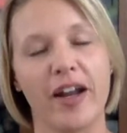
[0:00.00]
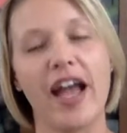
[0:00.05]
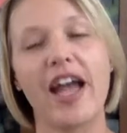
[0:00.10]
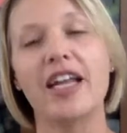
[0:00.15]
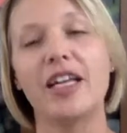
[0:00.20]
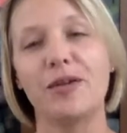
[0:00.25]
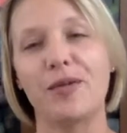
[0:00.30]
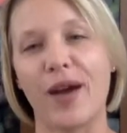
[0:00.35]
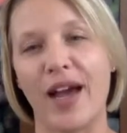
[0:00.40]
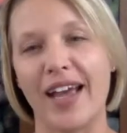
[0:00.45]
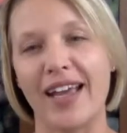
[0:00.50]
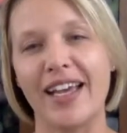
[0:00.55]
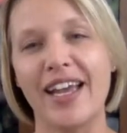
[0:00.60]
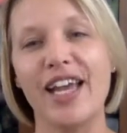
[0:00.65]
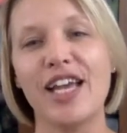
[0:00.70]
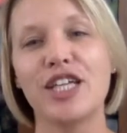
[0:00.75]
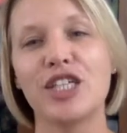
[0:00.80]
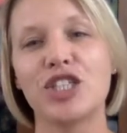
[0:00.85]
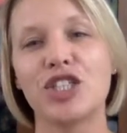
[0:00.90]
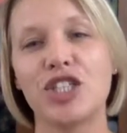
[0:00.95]
Anyway,
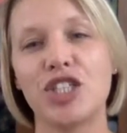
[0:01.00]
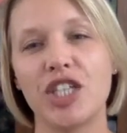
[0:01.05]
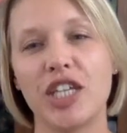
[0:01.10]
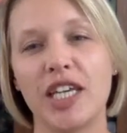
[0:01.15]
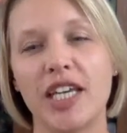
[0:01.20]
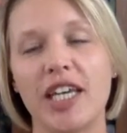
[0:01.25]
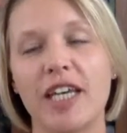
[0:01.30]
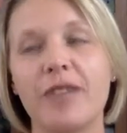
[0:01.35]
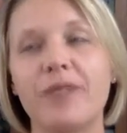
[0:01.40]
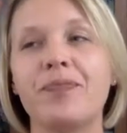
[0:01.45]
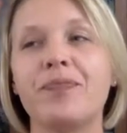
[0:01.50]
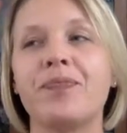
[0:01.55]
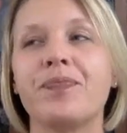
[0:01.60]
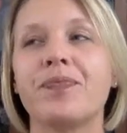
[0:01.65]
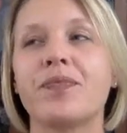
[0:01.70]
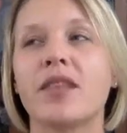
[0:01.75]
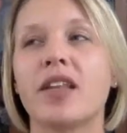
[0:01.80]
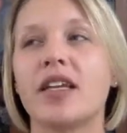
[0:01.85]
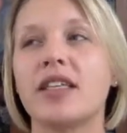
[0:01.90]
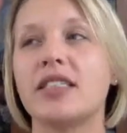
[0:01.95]
she
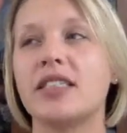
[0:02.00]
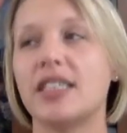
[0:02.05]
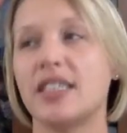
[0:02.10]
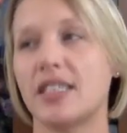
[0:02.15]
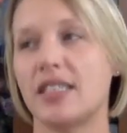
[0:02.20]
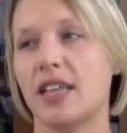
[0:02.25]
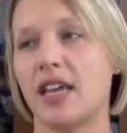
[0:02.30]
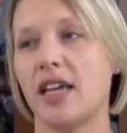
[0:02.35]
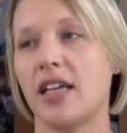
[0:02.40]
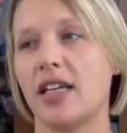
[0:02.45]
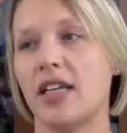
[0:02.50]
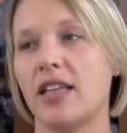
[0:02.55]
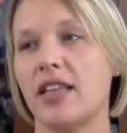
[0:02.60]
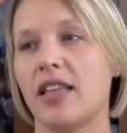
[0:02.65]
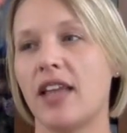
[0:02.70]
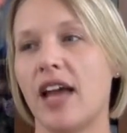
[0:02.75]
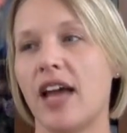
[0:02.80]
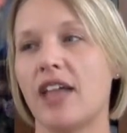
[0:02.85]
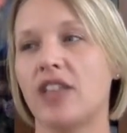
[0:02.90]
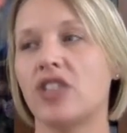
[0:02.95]
decided
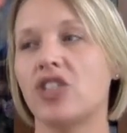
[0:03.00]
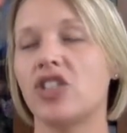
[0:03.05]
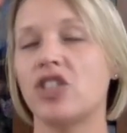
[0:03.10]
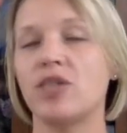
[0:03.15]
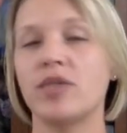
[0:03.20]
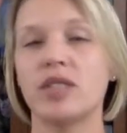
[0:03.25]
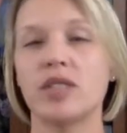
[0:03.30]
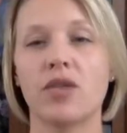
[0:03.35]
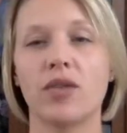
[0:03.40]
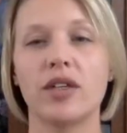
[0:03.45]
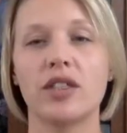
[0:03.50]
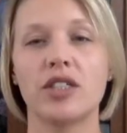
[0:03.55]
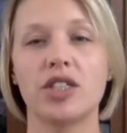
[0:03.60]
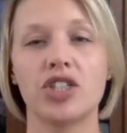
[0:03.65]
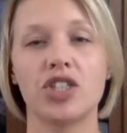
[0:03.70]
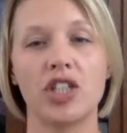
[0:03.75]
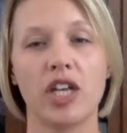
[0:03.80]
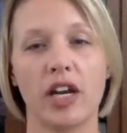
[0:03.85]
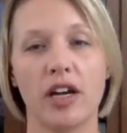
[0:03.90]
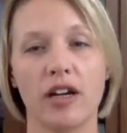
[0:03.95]
that she was going to
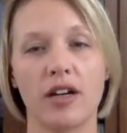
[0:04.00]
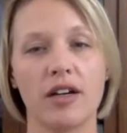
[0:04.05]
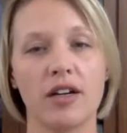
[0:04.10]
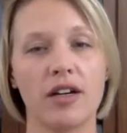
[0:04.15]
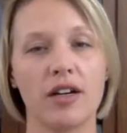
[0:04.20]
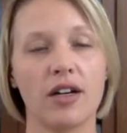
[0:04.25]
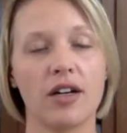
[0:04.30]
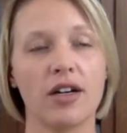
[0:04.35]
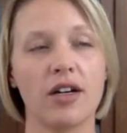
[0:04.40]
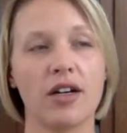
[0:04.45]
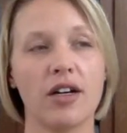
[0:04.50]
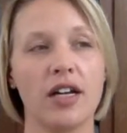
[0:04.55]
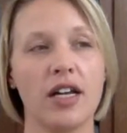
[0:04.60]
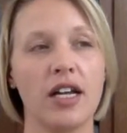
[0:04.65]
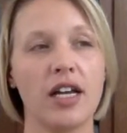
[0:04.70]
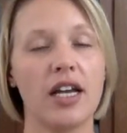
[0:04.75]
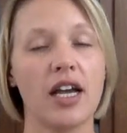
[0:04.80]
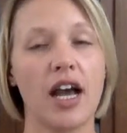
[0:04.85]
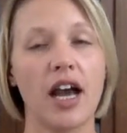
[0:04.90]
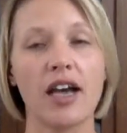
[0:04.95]
share her
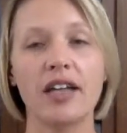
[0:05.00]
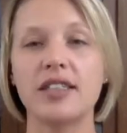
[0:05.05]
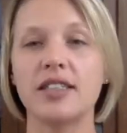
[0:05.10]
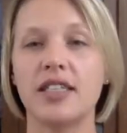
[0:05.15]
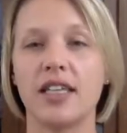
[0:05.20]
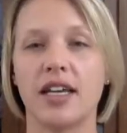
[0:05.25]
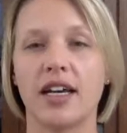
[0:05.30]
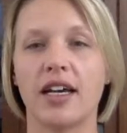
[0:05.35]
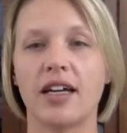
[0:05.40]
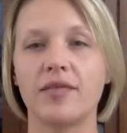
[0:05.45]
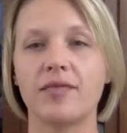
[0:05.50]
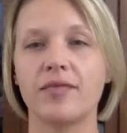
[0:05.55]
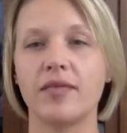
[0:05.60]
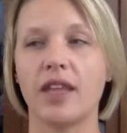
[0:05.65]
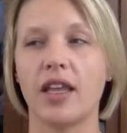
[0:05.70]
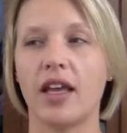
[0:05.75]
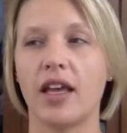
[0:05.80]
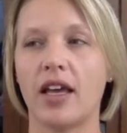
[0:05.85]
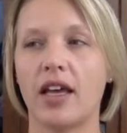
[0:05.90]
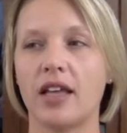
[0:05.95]
idea,
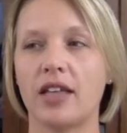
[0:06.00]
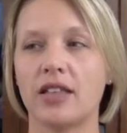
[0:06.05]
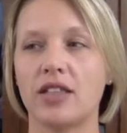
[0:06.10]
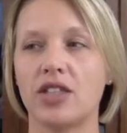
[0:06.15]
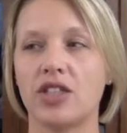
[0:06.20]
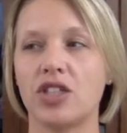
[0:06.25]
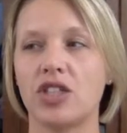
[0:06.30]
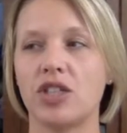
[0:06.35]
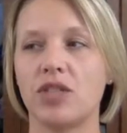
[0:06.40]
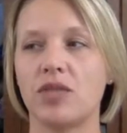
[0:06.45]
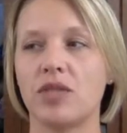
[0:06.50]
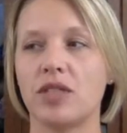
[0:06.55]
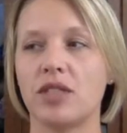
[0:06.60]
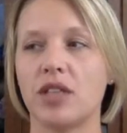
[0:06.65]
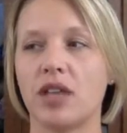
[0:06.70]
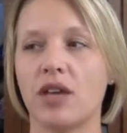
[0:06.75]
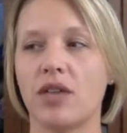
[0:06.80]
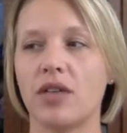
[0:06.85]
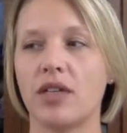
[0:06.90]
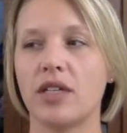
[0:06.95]
and she was
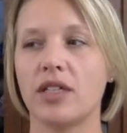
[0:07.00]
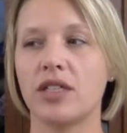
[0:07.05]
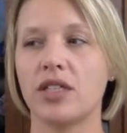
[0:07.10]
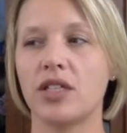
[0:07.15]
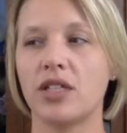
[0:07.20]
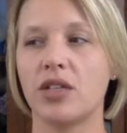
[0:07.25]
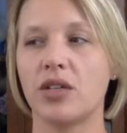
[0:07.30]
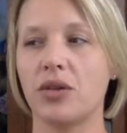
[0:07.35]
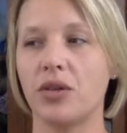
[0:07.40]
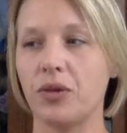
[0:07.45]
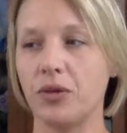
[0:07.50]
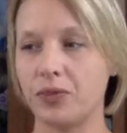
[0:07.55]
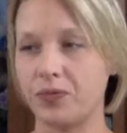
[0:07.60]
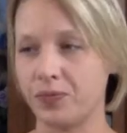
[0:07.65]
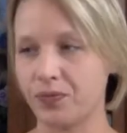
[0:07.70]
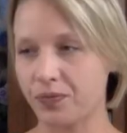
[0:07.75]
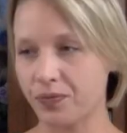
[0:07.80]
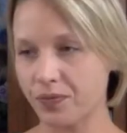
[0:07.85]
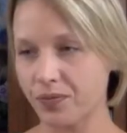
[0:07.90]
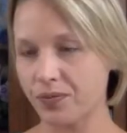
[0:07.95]
going to,
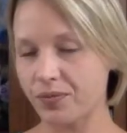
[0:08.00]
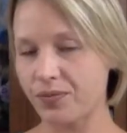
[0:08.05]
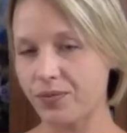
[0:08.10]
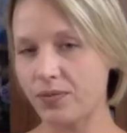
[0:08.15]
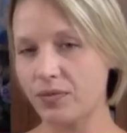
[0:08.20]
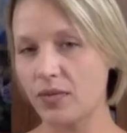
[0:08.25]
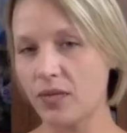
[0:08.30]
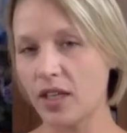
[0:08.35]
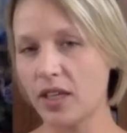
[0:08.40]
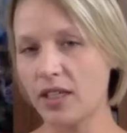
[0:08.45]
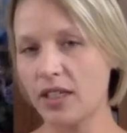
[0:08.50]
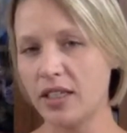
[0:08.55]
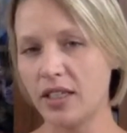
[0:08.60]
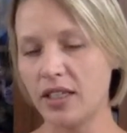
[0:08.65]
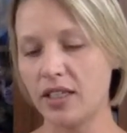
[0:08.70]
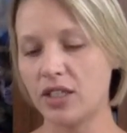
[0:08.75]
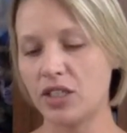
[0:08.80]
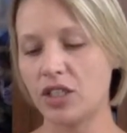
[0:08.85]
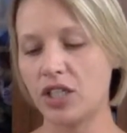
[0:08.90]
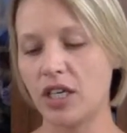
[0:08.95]

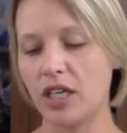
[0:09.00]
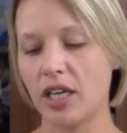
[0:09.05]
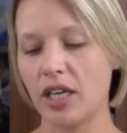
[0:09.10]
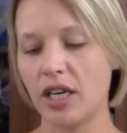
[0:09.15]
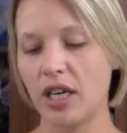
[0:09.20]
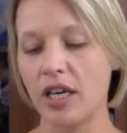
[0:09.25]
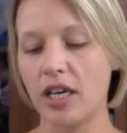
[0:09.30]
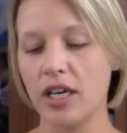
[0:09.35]
she